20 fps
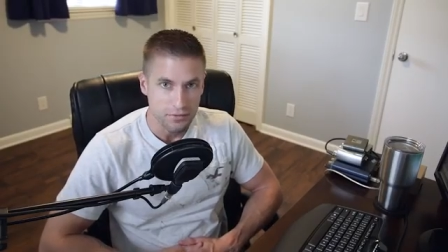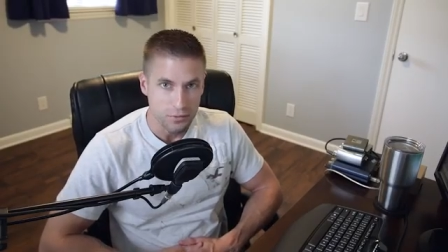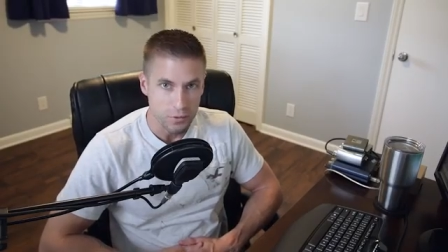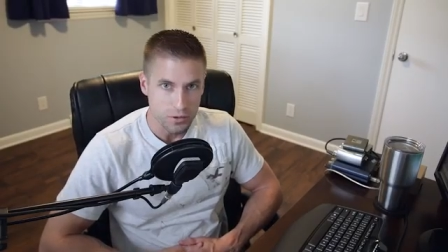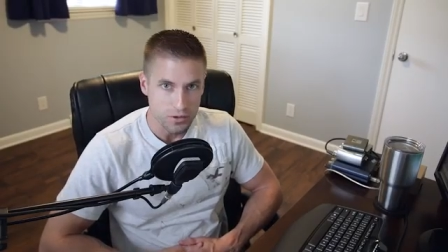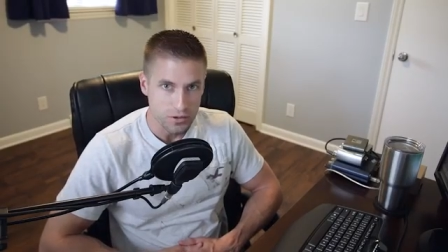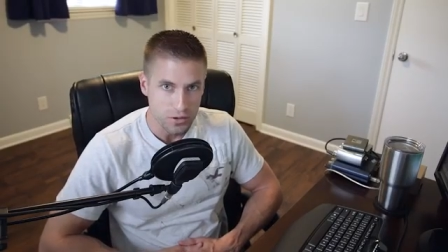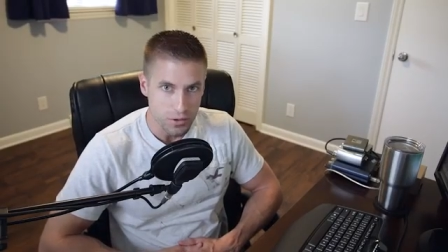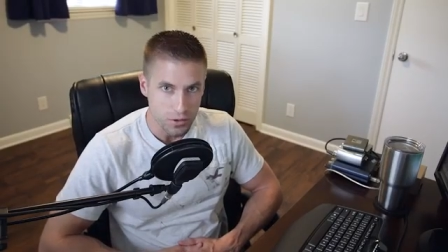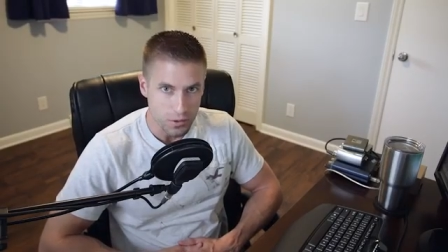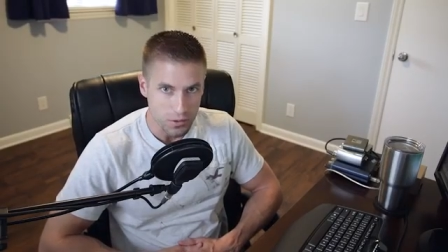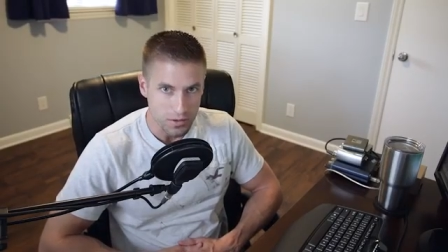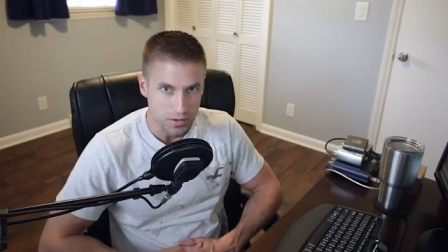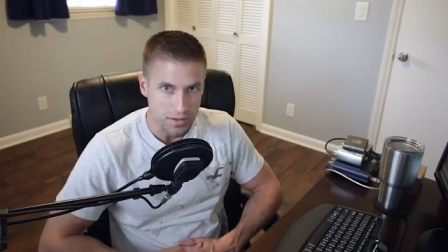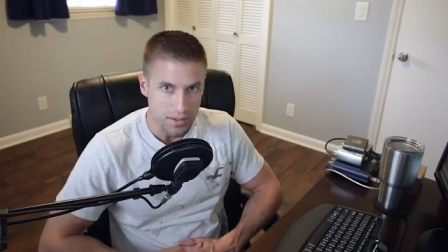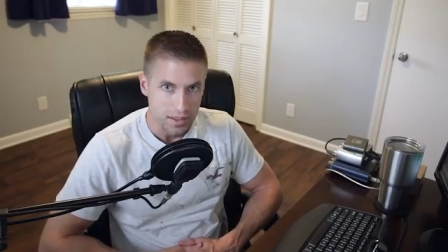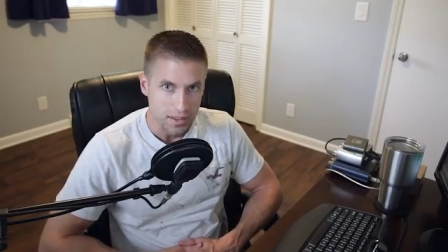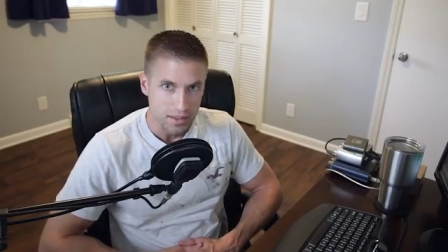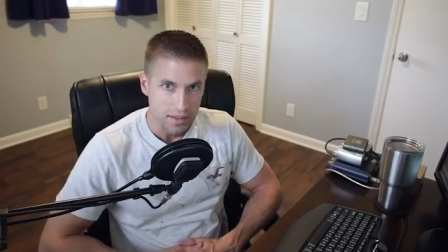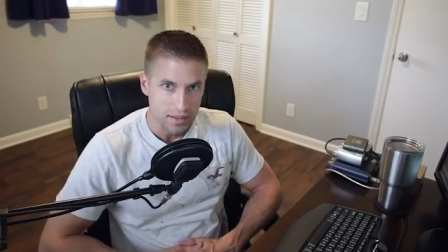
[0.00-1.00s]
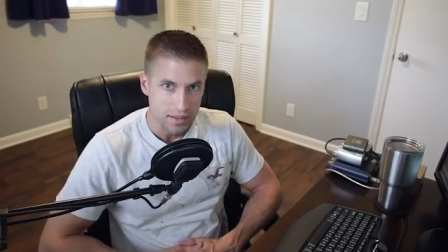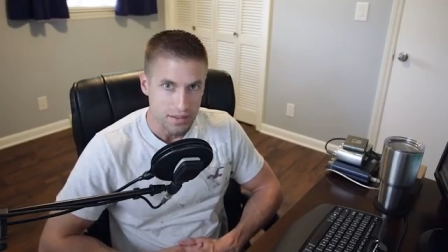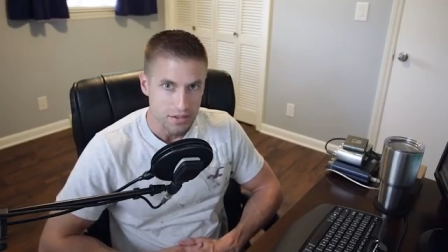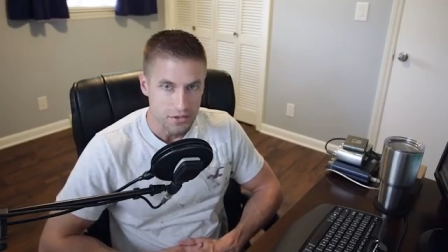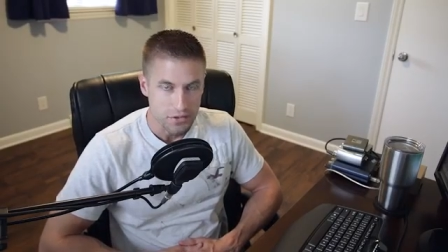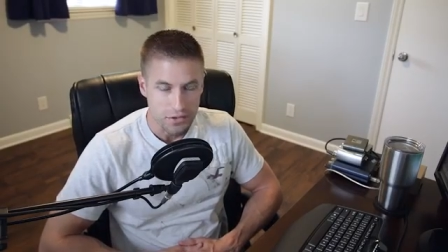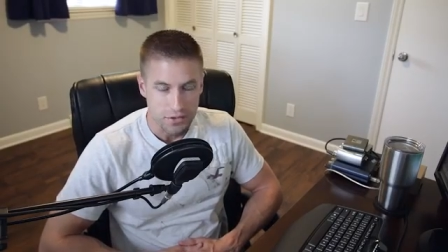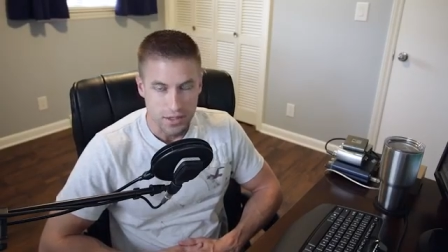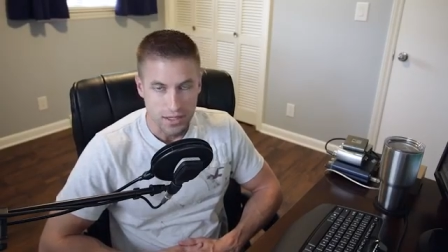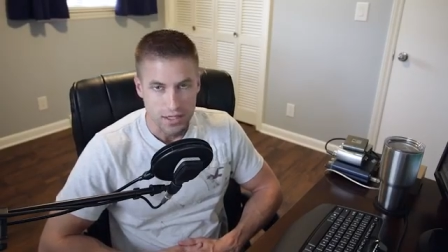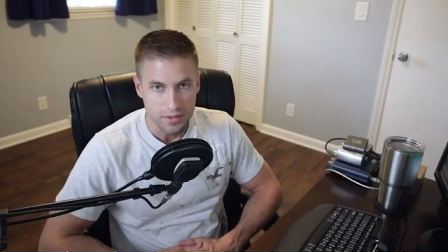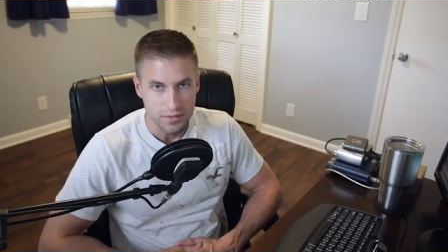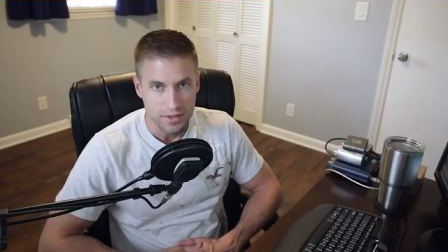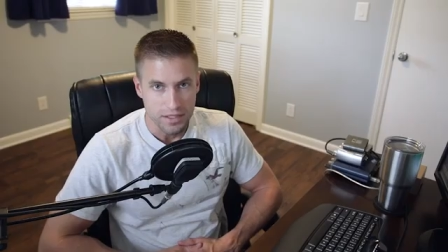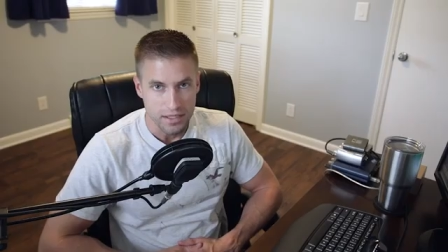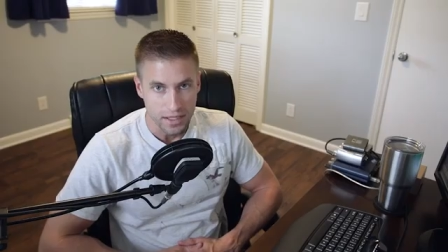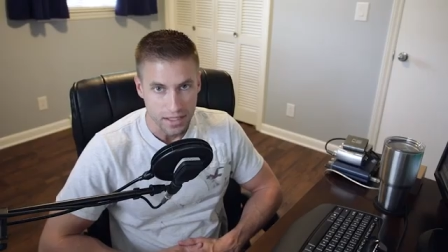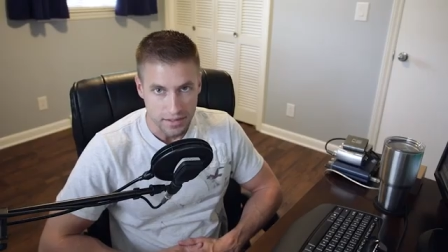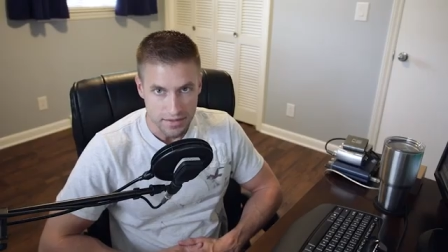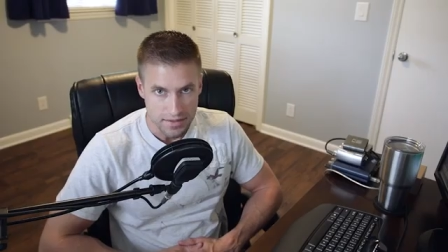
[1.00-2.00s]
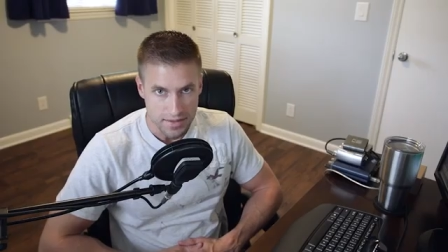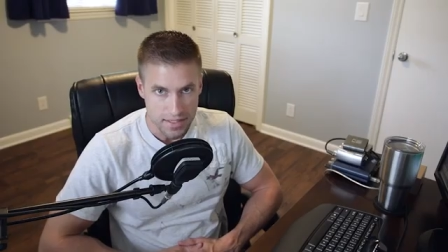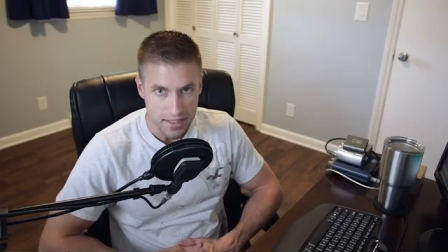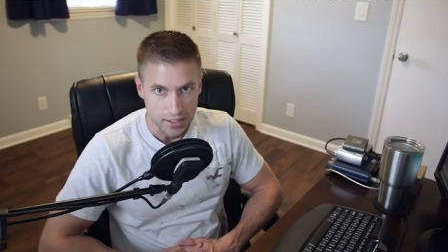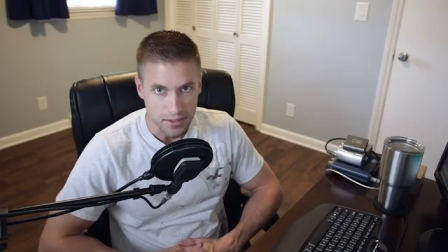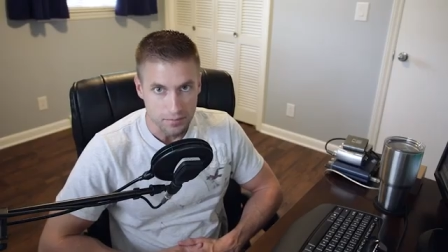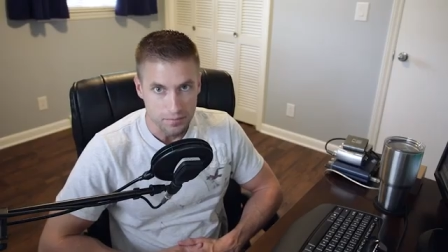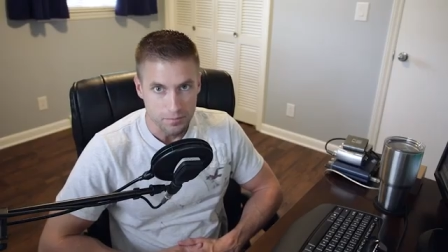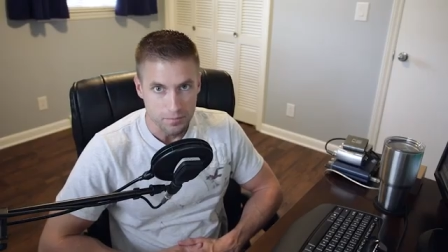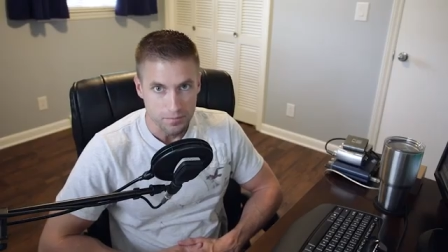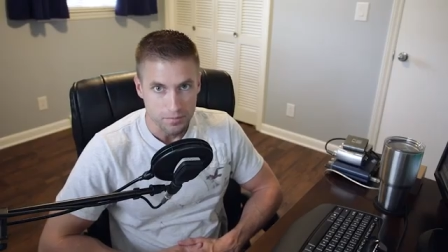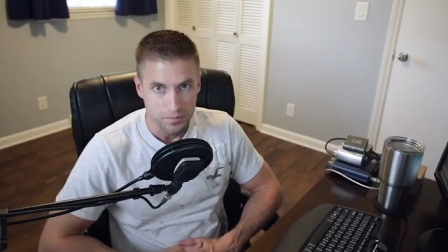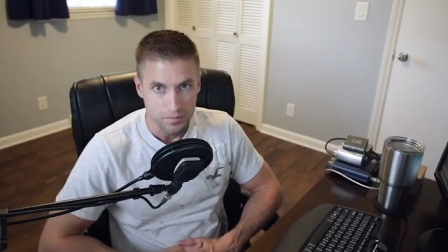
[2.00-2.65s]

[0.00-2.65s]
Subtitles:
foretold in Deuteronomy 18.